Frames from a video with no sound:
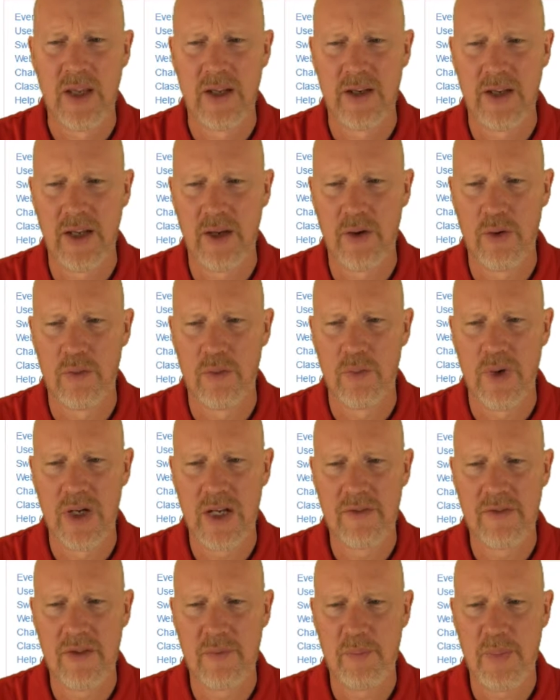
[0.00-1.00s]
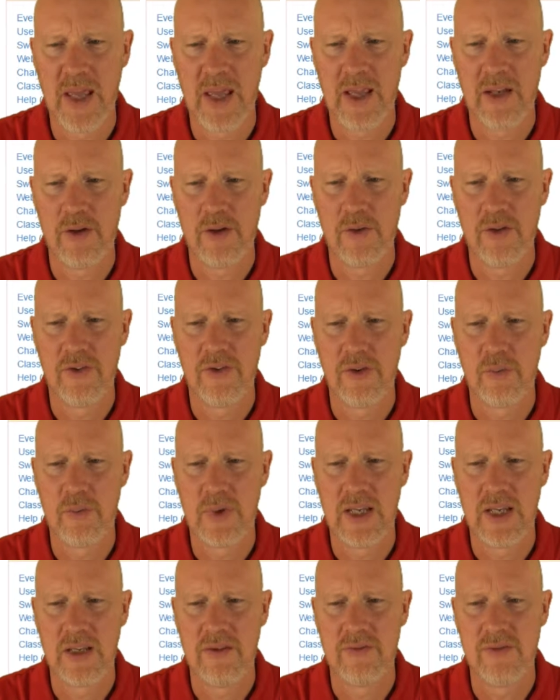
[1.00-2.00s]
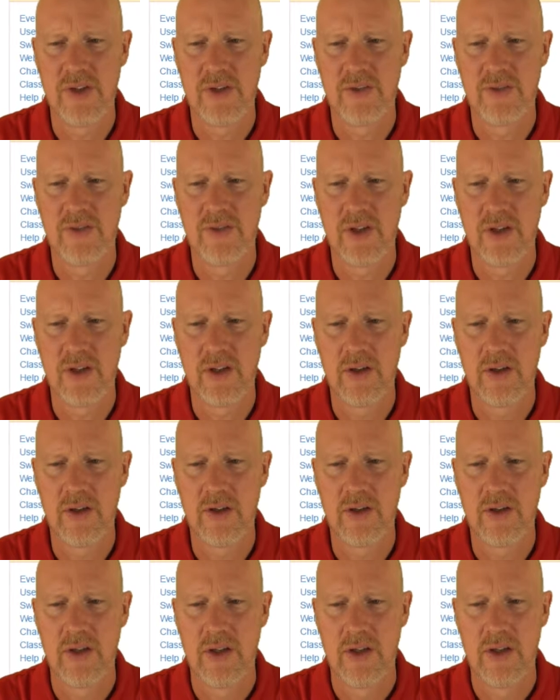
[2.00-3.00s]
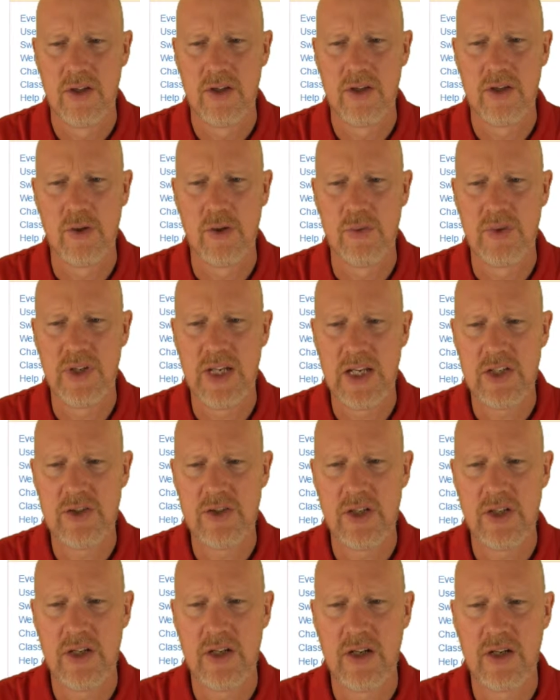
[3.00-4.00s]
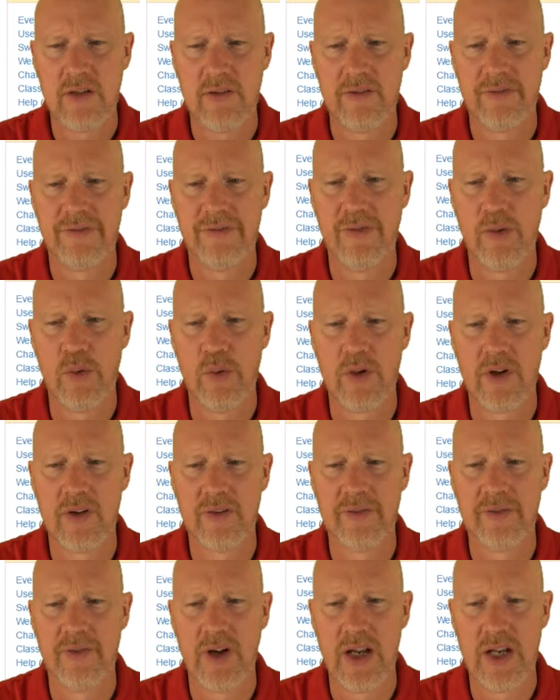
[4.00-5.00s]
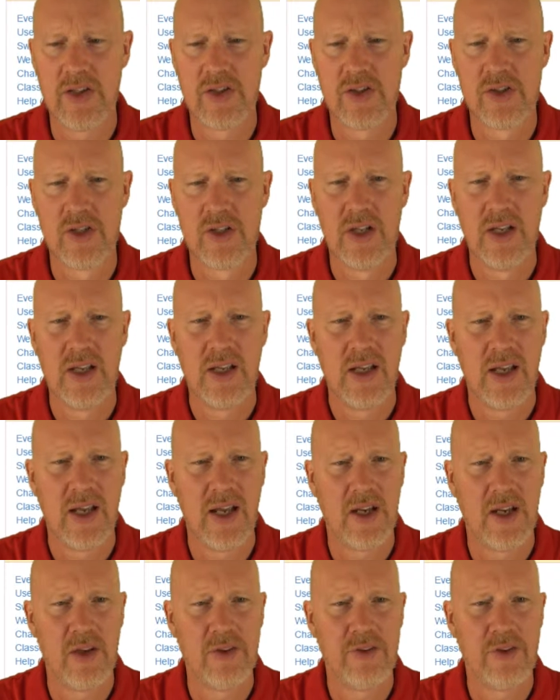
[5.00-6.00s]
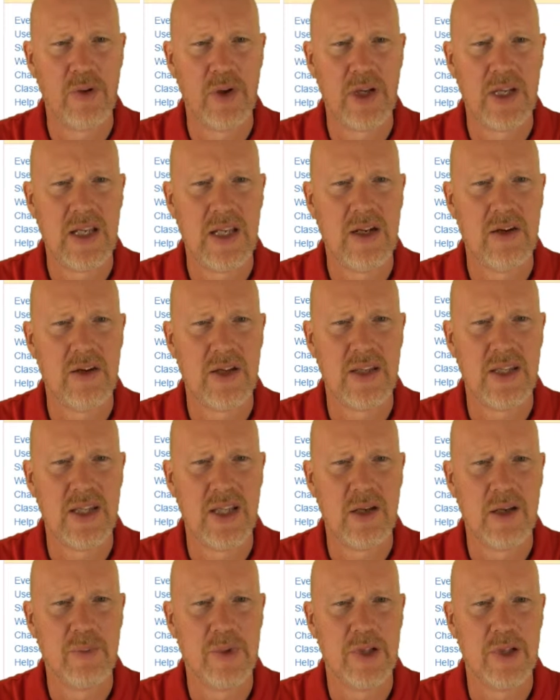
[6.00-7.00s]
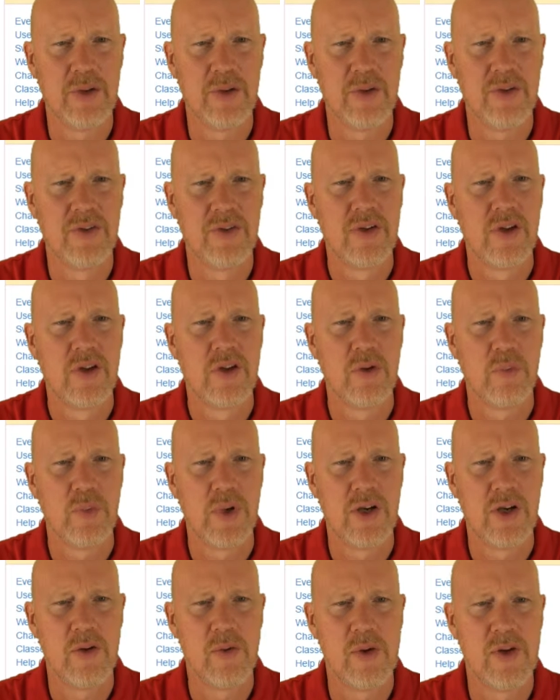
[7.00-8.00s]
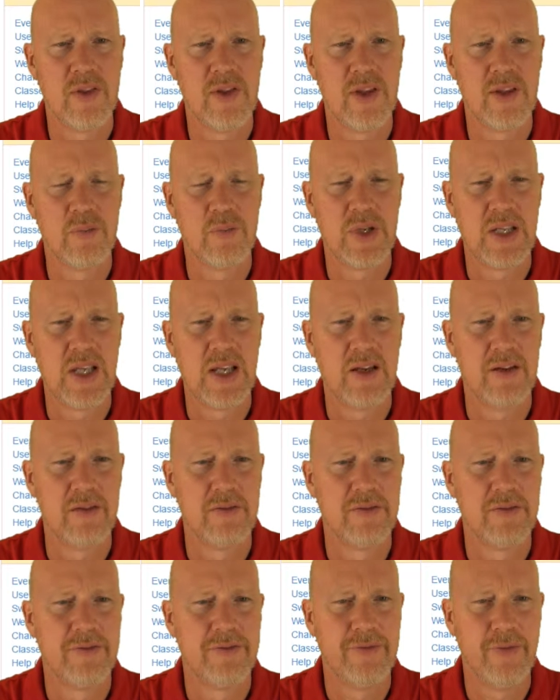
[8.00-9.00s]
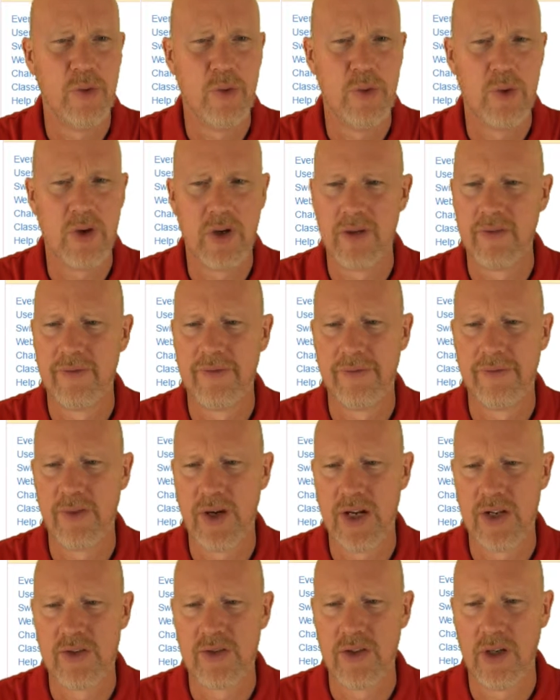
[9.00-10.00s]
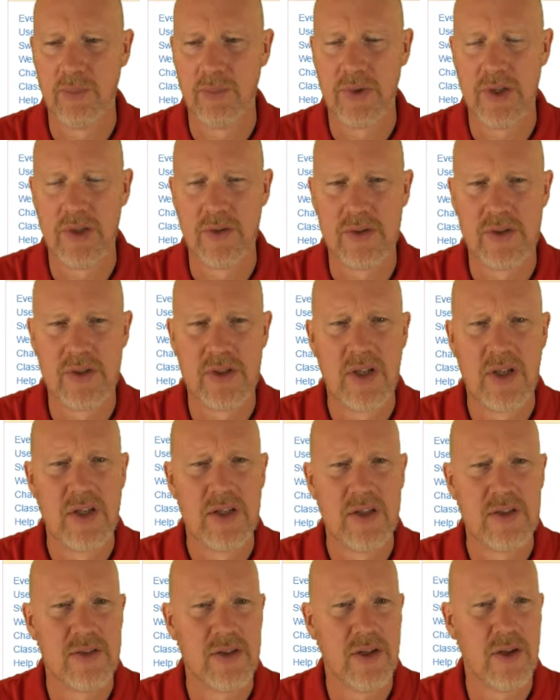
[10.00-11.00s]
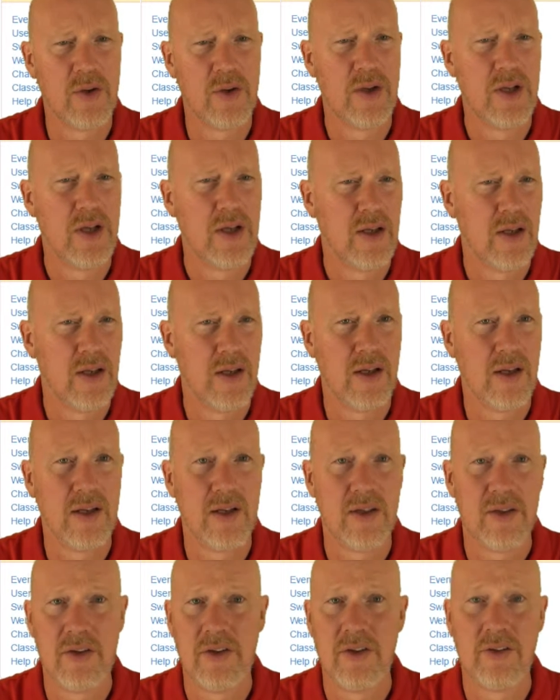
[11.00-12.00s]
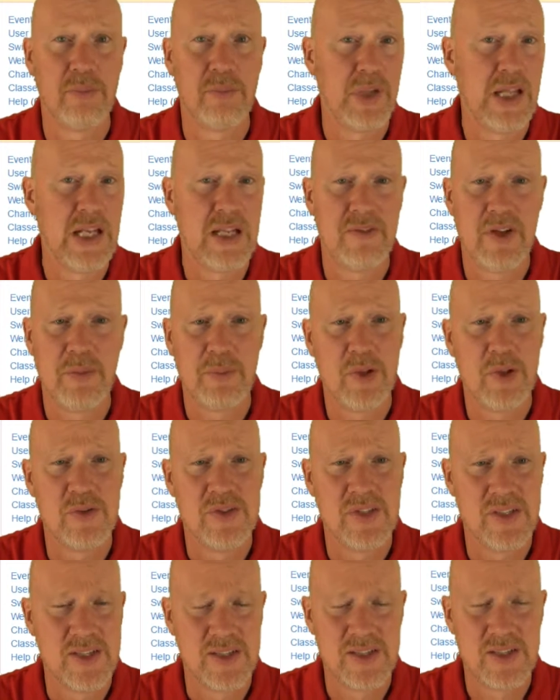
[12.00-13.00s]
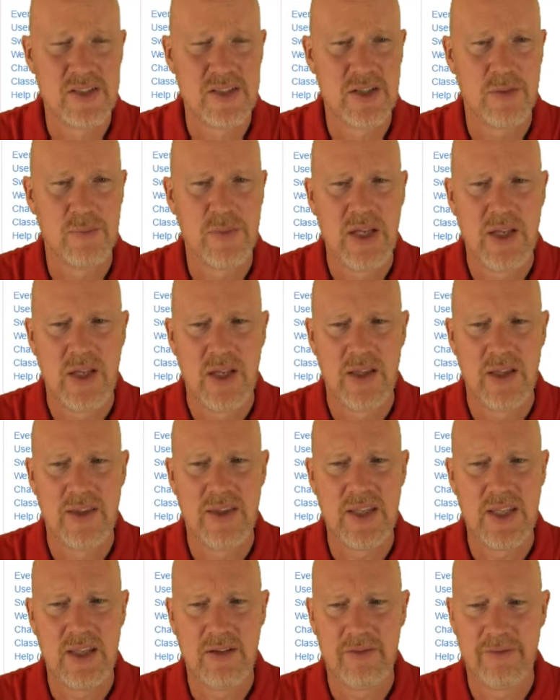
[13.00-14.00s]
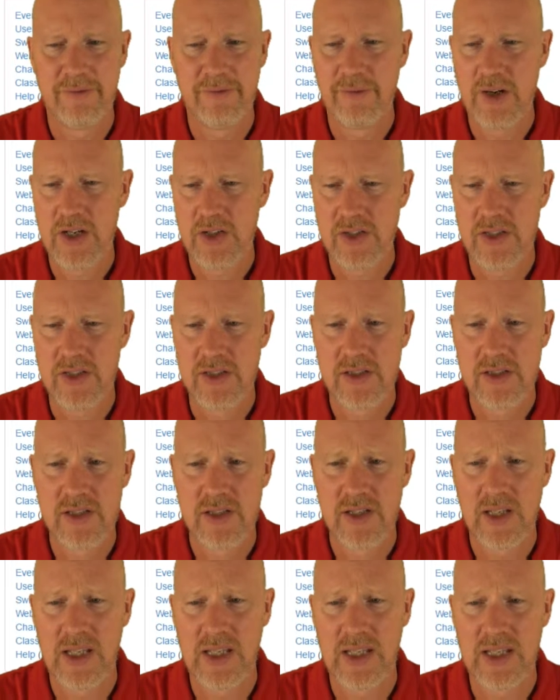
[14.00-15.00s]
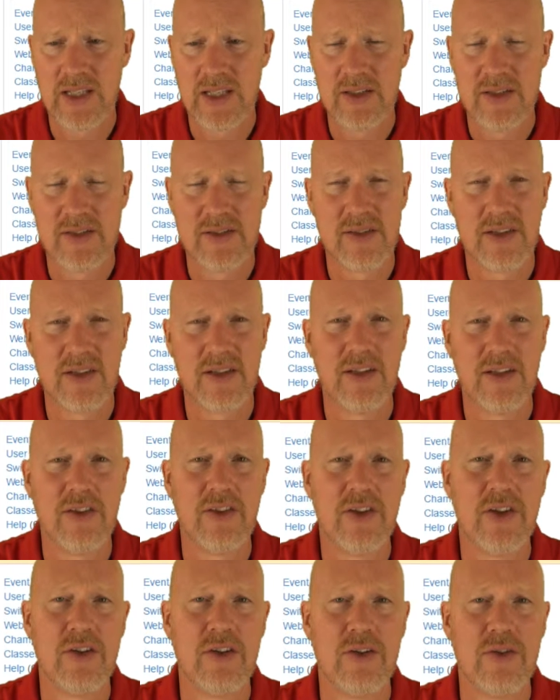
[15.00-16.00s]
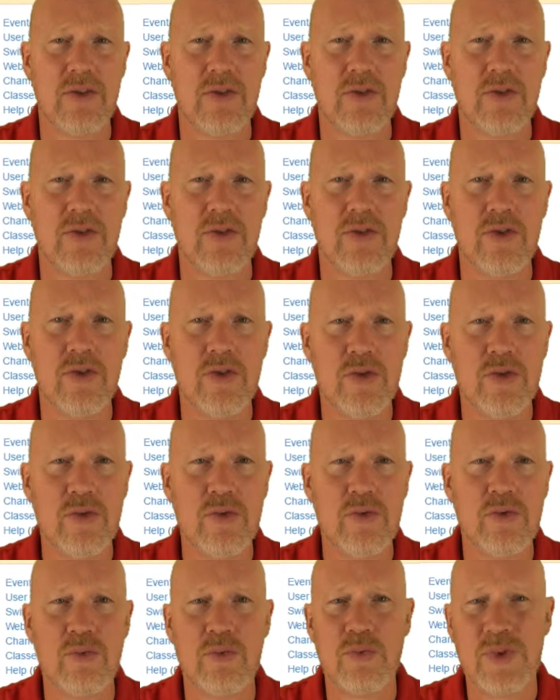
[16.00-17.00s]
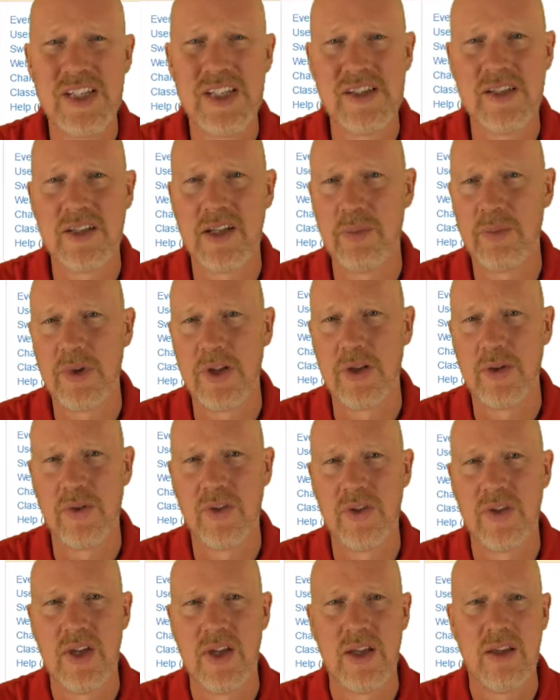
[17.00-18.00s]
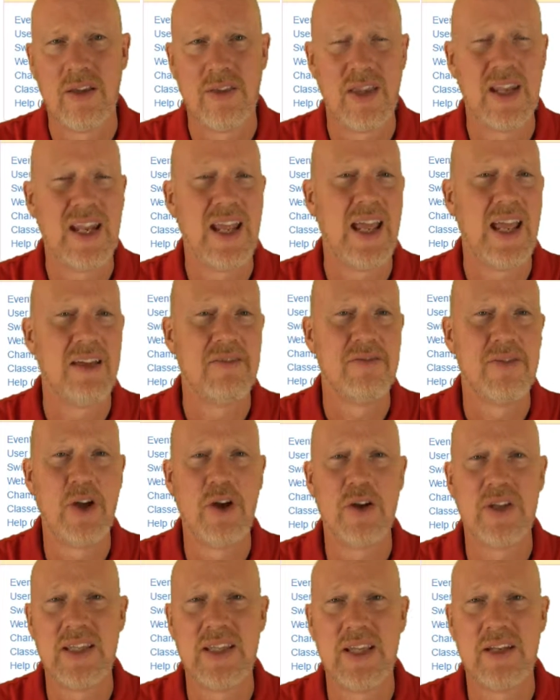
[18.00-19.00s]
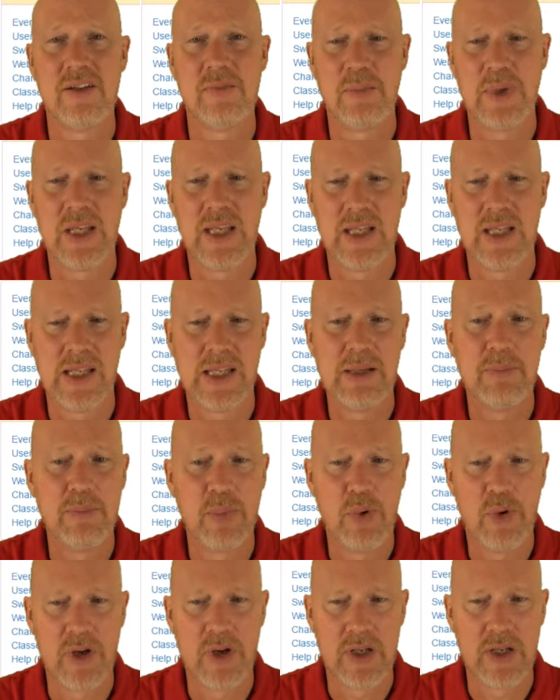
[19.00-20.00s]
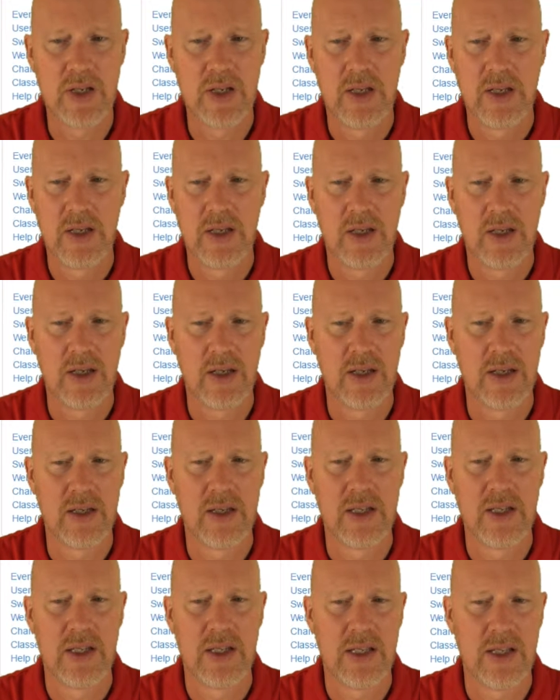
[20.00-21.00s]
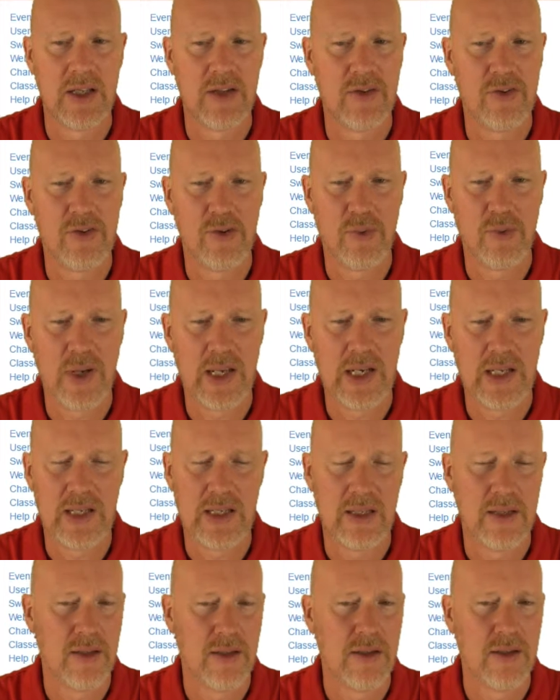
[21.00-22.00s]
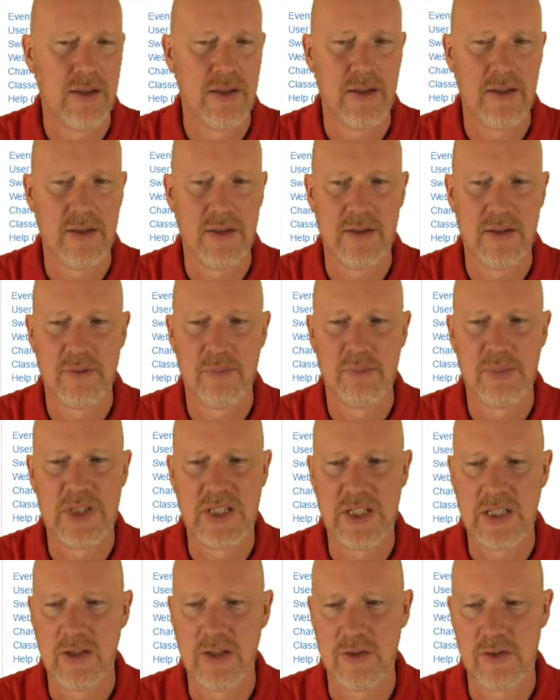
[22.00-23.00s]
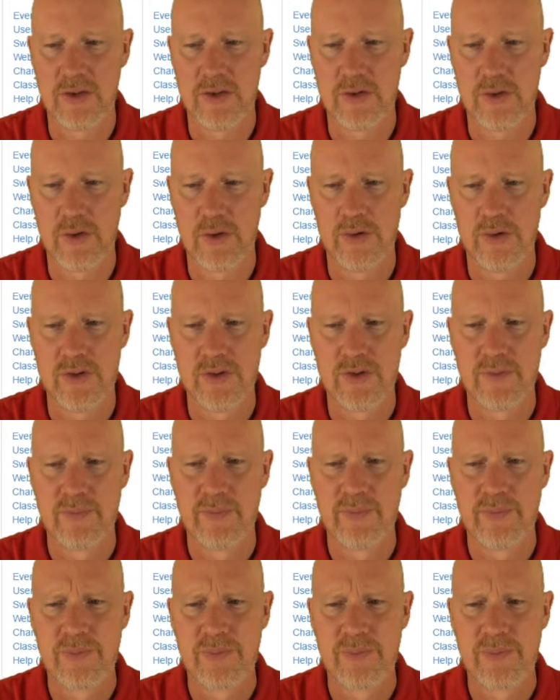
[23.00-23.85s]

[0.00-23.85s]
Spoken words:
Now, right off the bat, notice that we have this notation here for fresh, and also here in the uploads, we are noted that we have 4 fresh uploads. So there's plenty of uploads in the system. The freshness is the new recent uploads that have not yet been imported into any particular controls.